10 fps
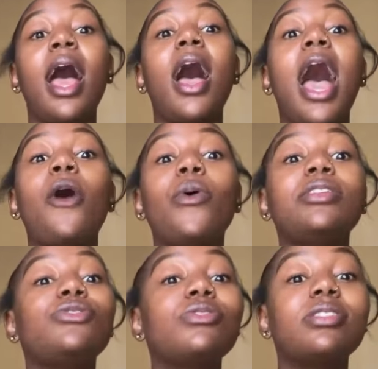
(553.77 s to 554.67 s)
I
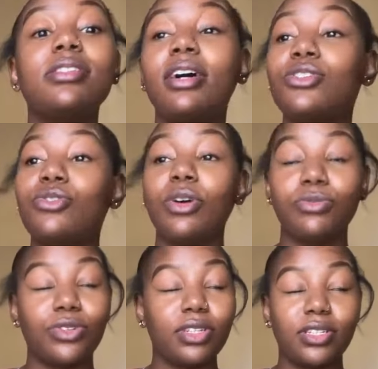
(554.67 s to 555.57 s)
went to Star School. I'm
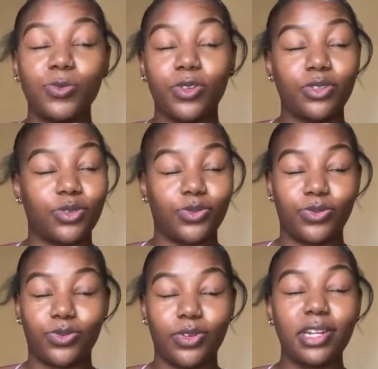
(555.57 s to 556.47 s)
doing this because of
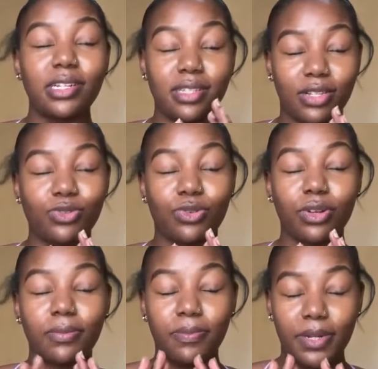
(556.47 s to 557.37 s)
Vanna Star School,
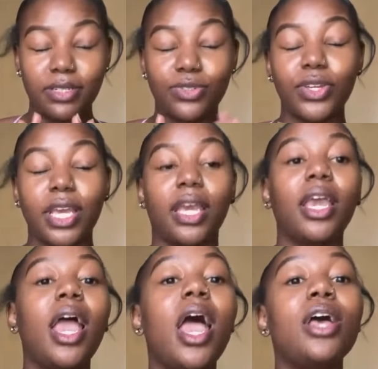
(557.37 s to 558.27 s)
but it's okay.
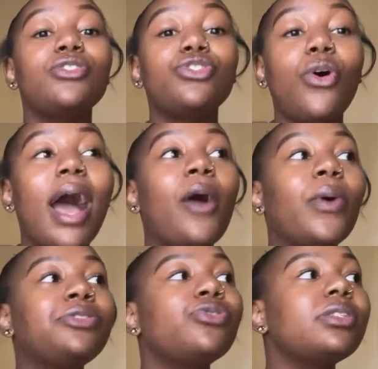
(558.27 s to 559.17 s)
So I
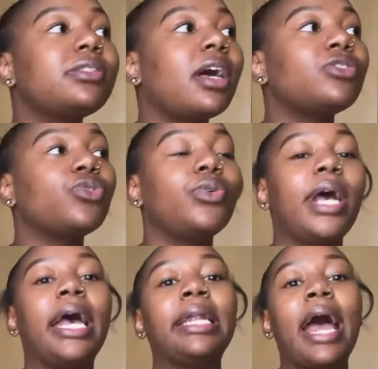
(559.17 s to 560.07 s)
went to Star School
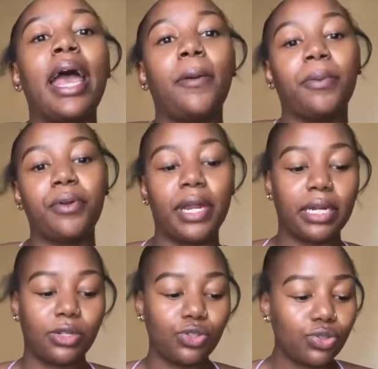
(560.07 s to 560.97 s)
and I
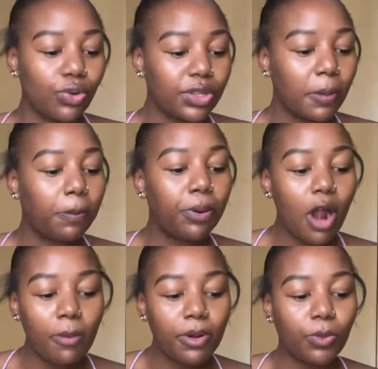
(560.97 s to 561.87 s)
upgraded. So the
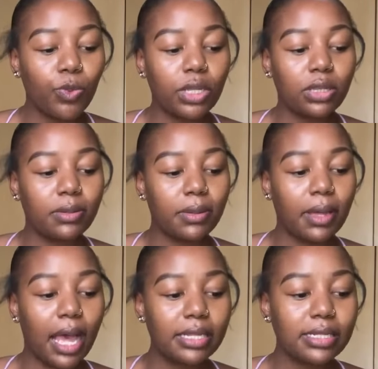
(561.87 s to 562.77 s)
problem with
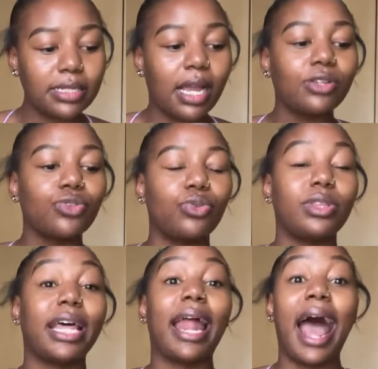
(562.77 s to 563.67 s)
Star School
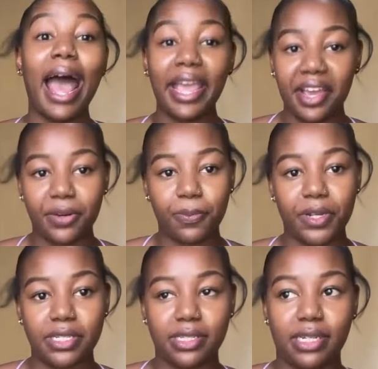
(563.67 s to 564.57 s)
that I had
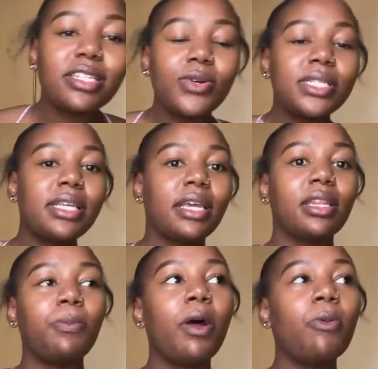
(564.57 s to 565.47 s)
personally, as I was saying, the
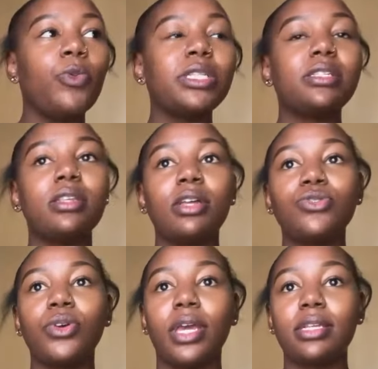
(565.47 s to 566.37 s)
problem with Star
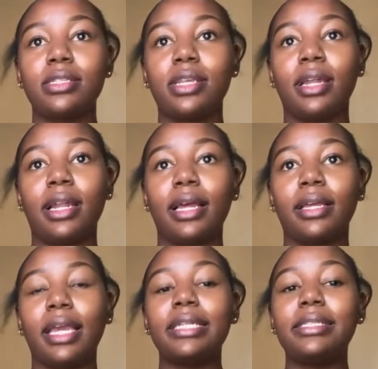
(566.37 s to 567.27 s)
School is that like
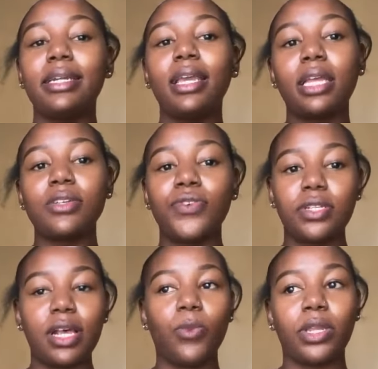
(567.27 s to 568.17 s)
it didn't cater for
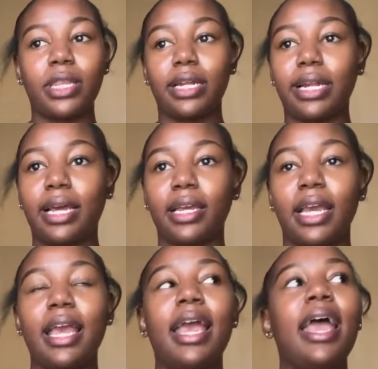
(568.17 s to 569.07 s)
someone that like
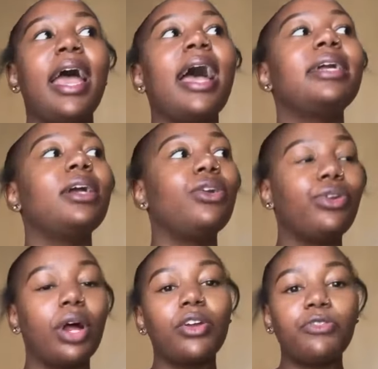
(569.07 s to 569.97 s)
had a
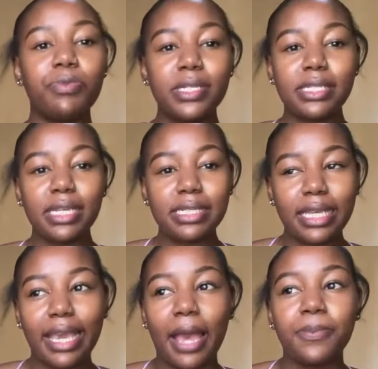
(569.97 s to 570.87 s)
lot of missing
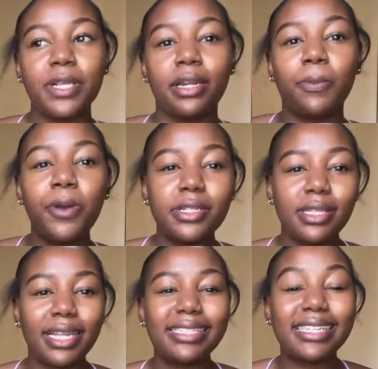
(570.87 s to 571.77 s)
gaps and a person
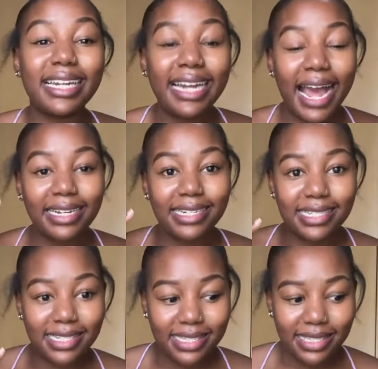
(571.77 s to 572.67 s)
that didn't
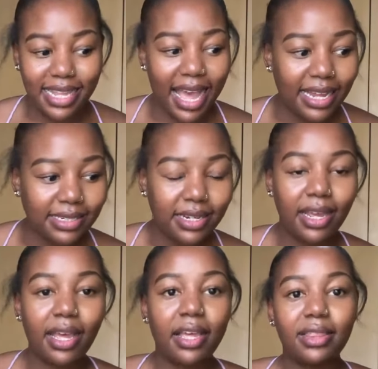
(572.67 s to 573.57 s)
understand
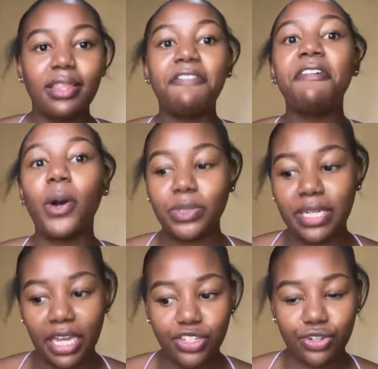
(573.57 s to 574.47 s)
the
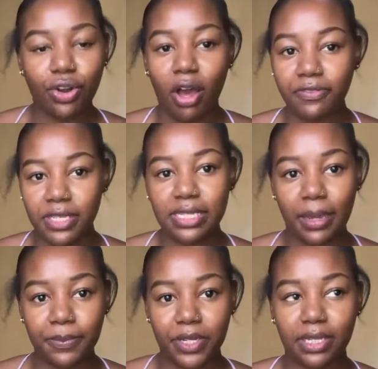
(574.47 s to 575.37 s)
foundation of the
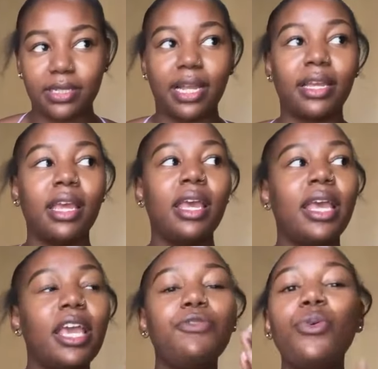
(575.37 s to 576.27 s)
subjects. Like
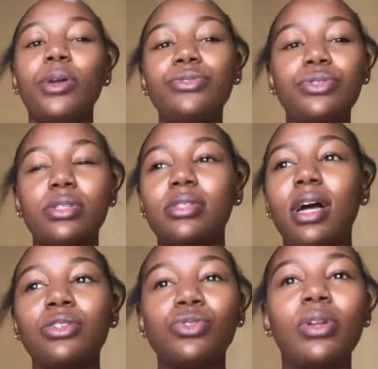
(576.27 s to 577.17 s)
if you went to Star
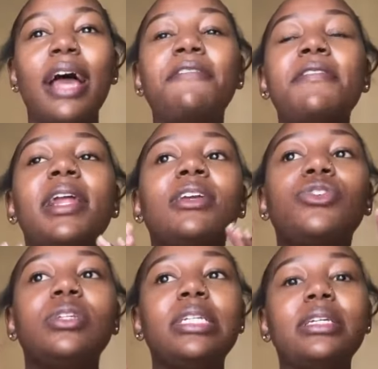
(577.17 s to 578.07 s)
School, I feel like you
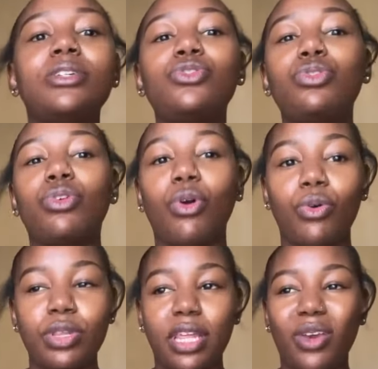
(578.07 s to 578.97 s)
needed to go
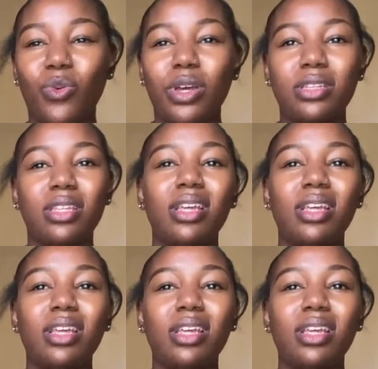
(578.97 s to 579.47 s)
there with,